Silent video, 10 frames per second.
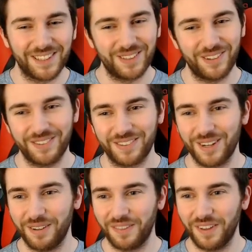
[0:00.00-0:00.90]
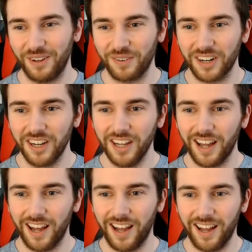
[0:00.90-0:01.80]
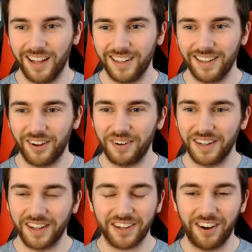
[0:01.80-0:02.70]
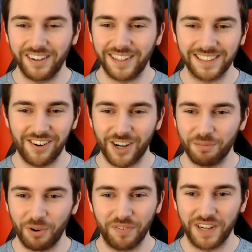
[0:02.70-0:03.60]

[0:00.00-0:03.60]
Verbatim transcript: oh no, it's gonna be a third one. Uh, oh, I can't discard him on